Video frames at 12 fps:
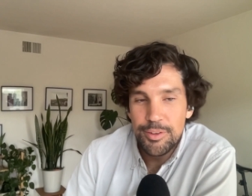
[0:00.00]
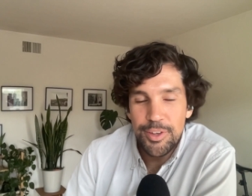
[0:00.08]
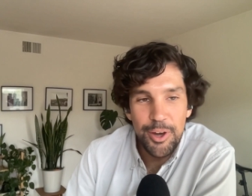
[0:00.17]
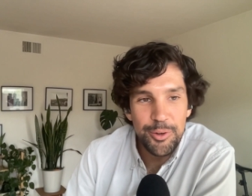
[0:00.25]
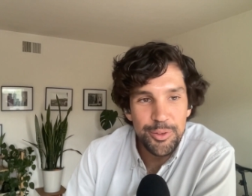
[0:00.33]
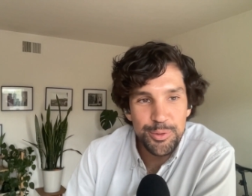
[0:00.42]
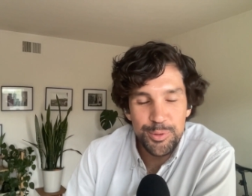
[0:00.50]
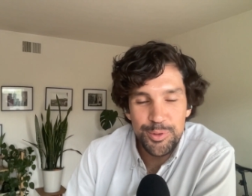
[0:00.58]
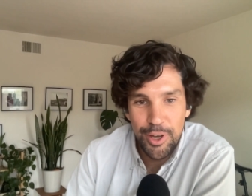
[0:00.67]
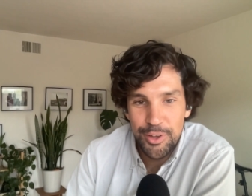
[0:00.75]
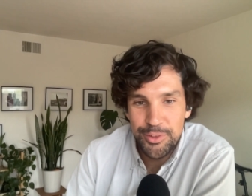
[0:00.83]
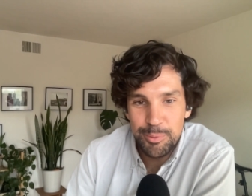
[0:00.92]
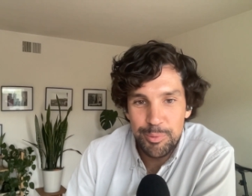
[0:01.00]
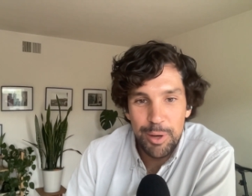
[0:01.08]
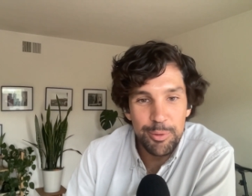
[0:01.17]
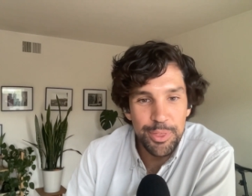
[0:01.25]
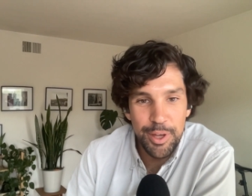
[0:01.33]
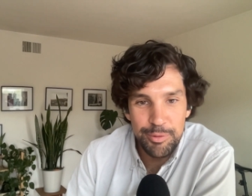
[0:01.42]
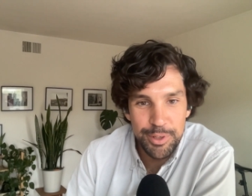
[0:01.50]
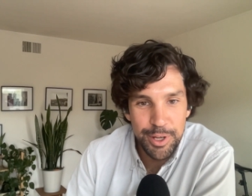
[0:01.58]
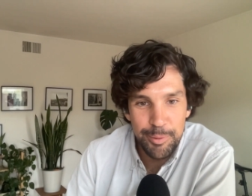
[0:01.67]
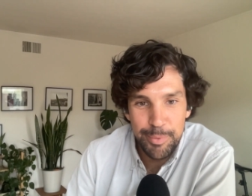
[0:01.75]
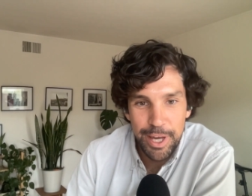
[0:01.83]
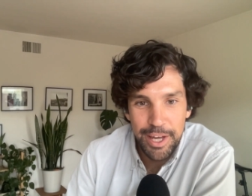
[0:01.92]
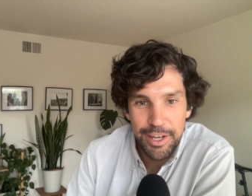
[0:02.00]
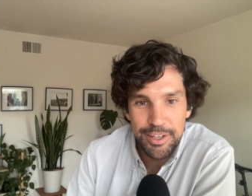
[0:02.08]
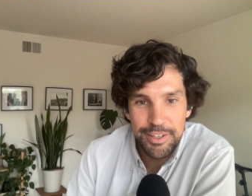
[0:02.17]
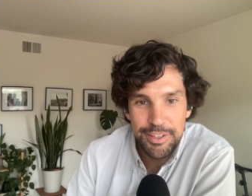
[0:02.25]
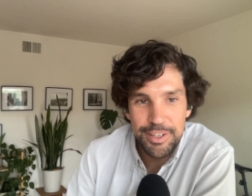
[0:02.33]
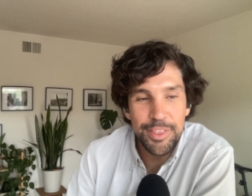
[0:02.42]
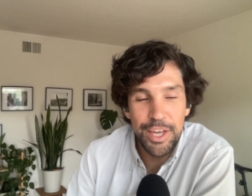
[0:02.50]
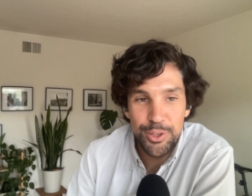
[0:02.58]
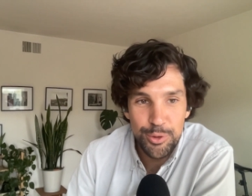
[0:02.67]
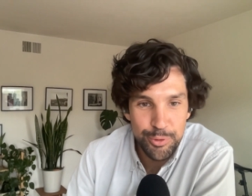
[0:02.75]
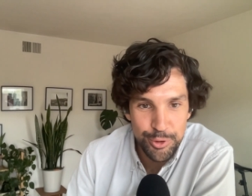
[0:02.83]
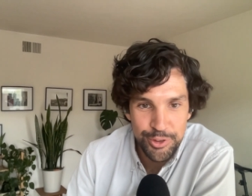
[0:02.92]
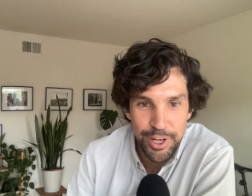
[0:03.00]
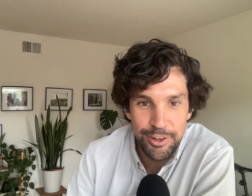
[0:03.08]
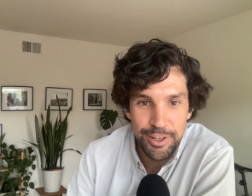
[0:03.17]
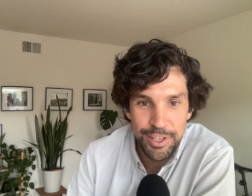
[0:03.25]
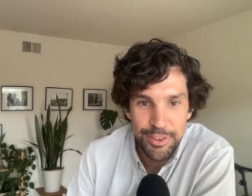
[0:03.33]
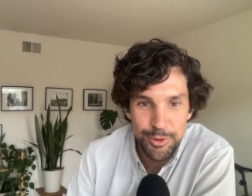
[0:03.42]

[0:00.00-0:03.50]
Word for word: No, this was awesome. I would love to come back. Thank you for sharing